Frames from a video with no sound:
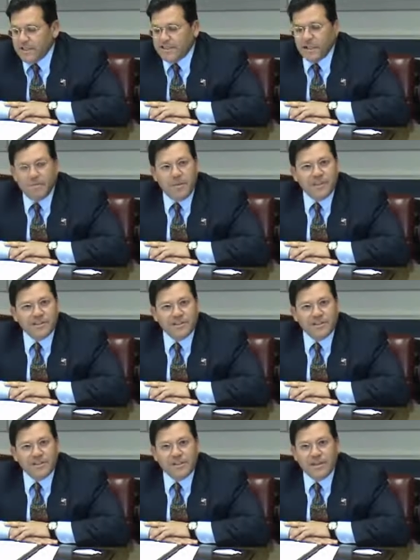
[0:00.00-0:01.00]
said
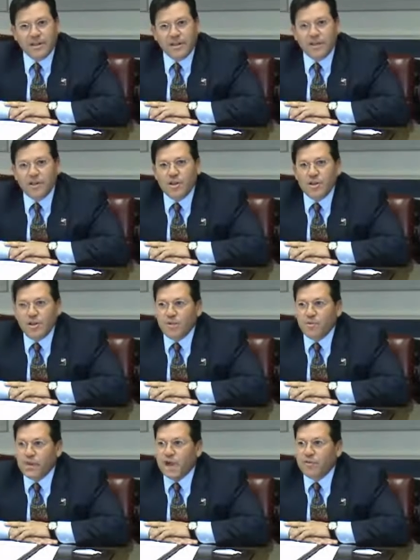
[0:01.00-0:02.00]
basically, Len, uh,
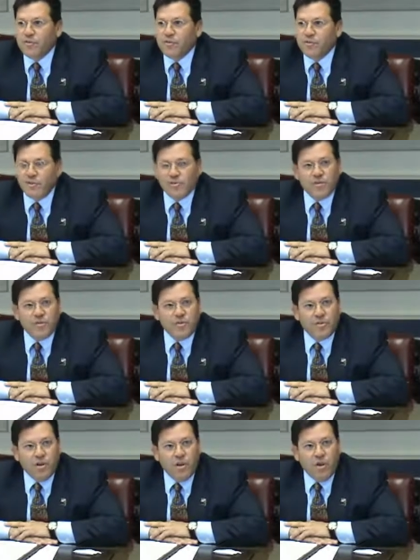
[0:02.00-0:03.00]
you would have to visit
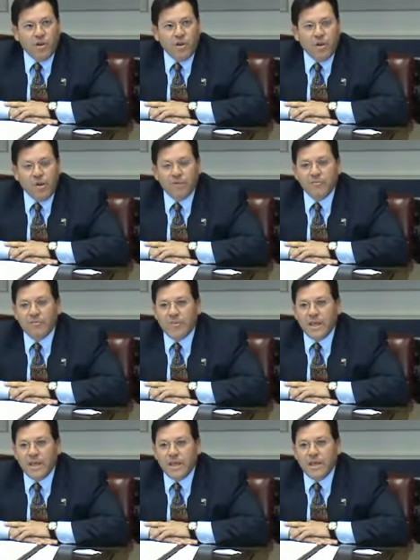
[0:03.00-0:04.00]
with all of
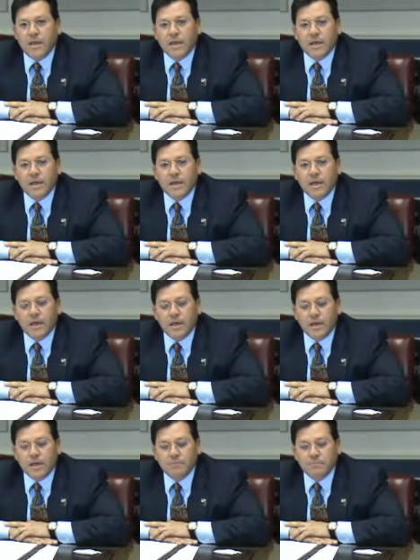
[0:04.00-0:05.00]
the
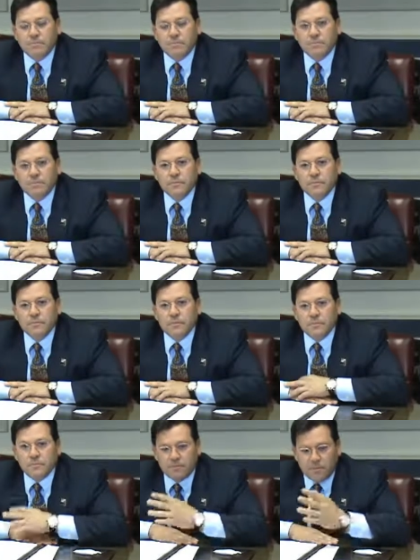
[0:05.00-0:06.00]
um,
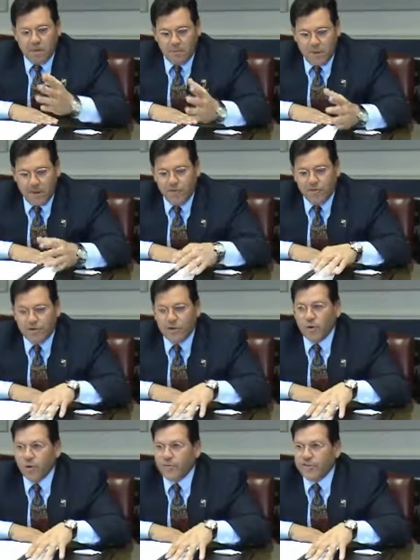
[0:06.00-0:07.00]
committees in
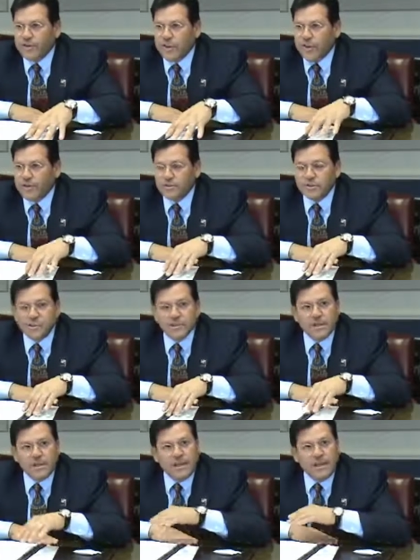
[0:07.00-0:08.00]
all of the towns
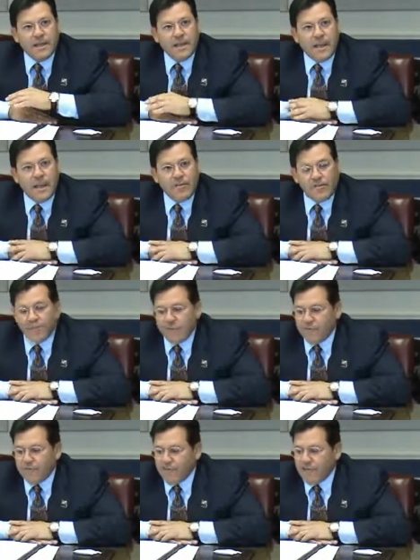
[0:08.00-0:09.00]
and see
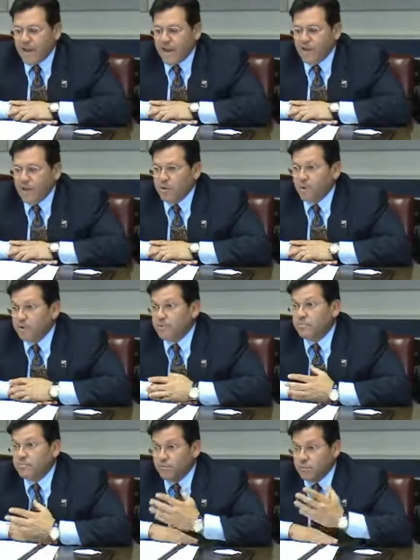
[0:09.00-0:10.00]
if, in fact, they would
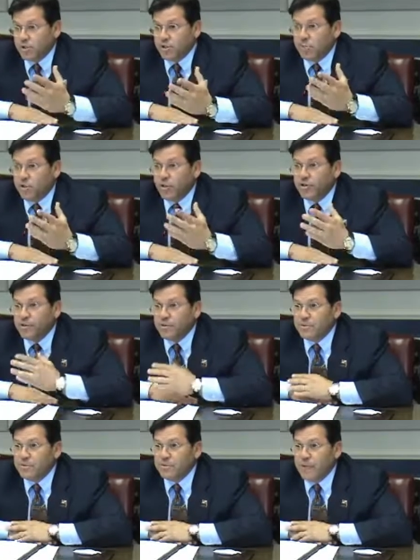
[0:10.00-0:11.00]
support
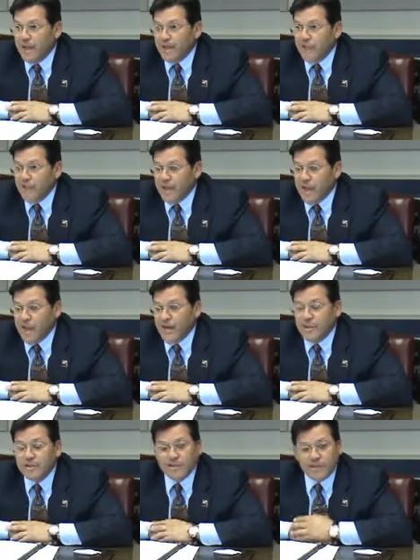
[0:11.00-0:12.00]
you as our
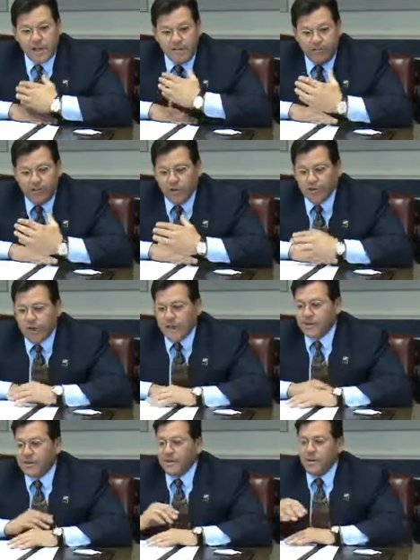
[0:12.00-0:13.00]
candidate. He says, I feel that